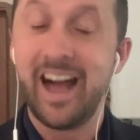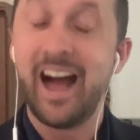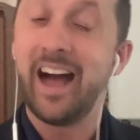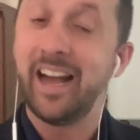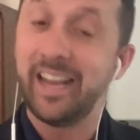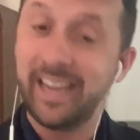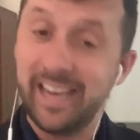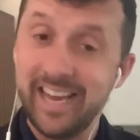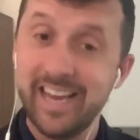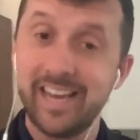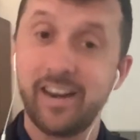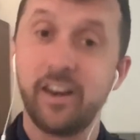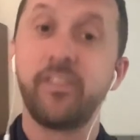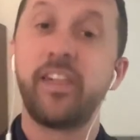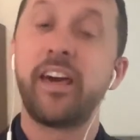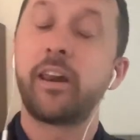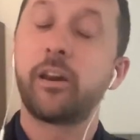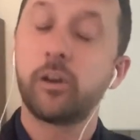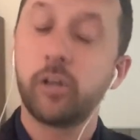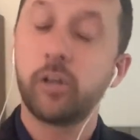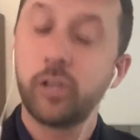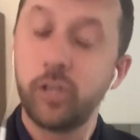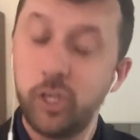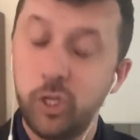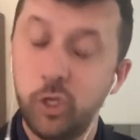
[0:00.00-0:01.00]
again, that
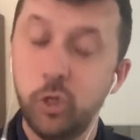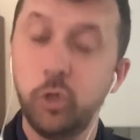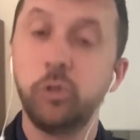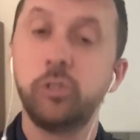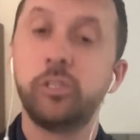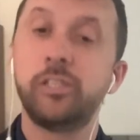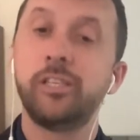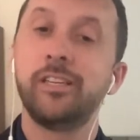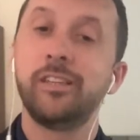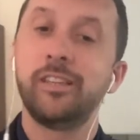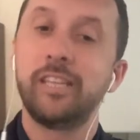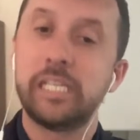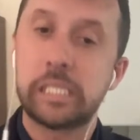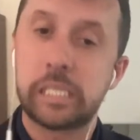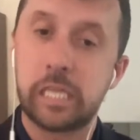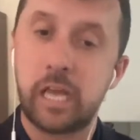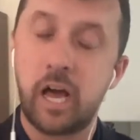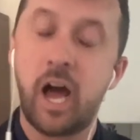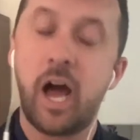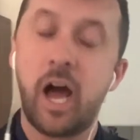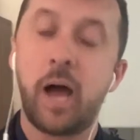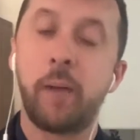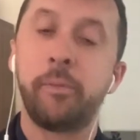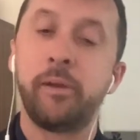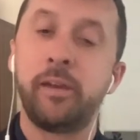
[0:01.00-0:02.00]
are using these
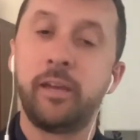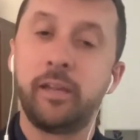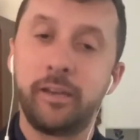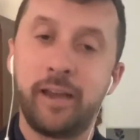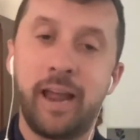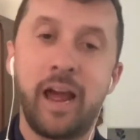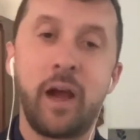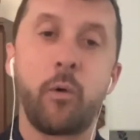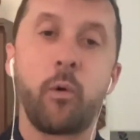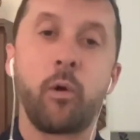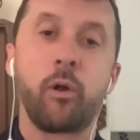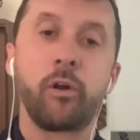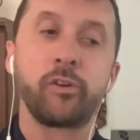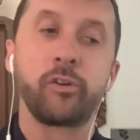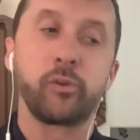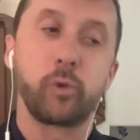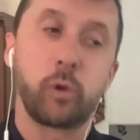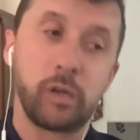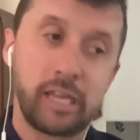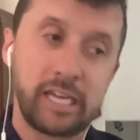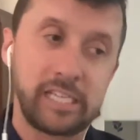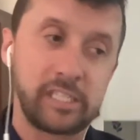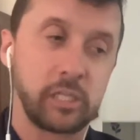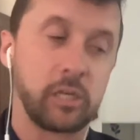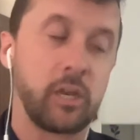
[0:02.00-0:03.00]
lobbying networks or
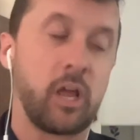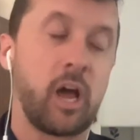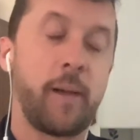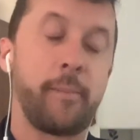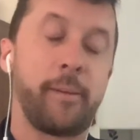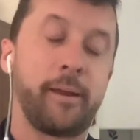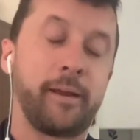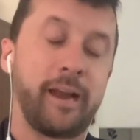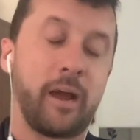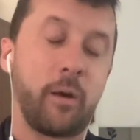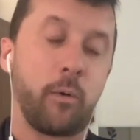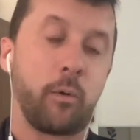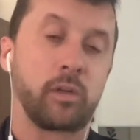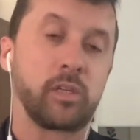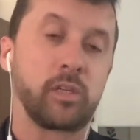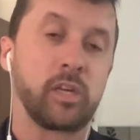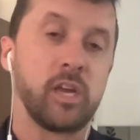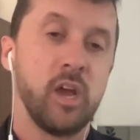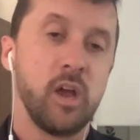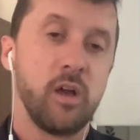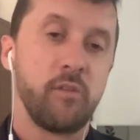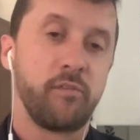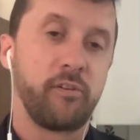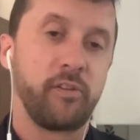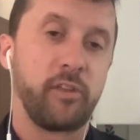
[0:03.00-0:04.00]
alleged lobbying networks
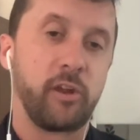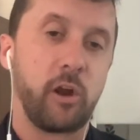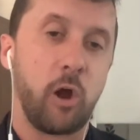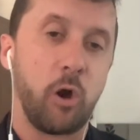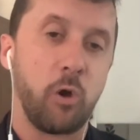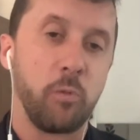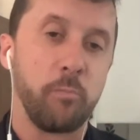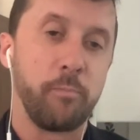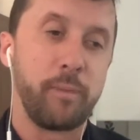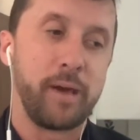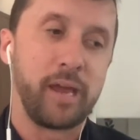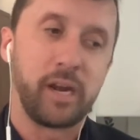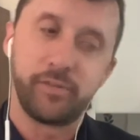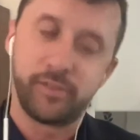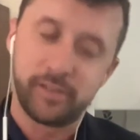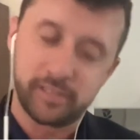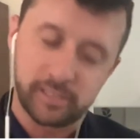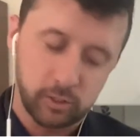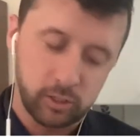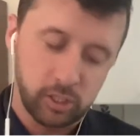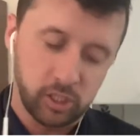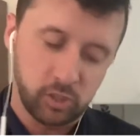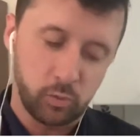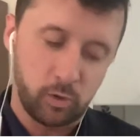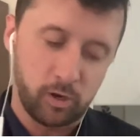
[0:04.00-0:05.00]
for their own benefit.
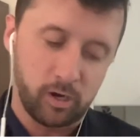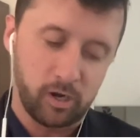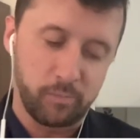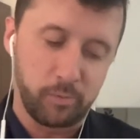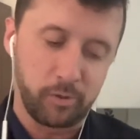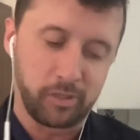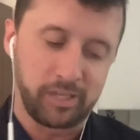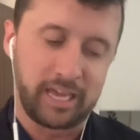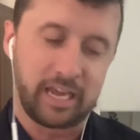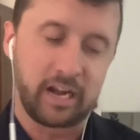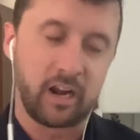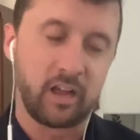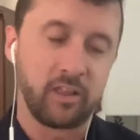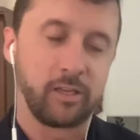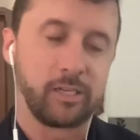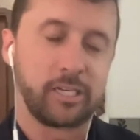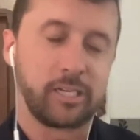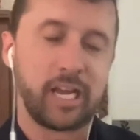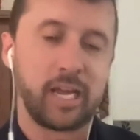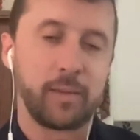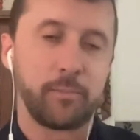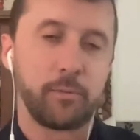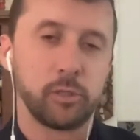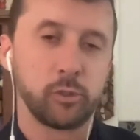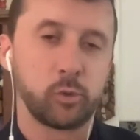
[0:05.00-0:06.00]
So just wanted to put that on the
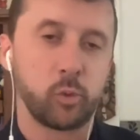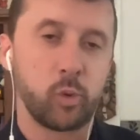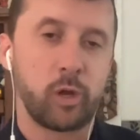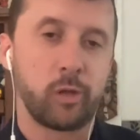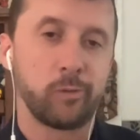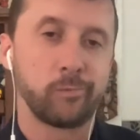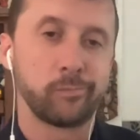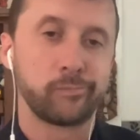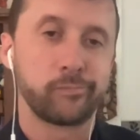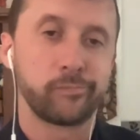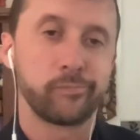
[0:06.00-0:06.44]
table as well.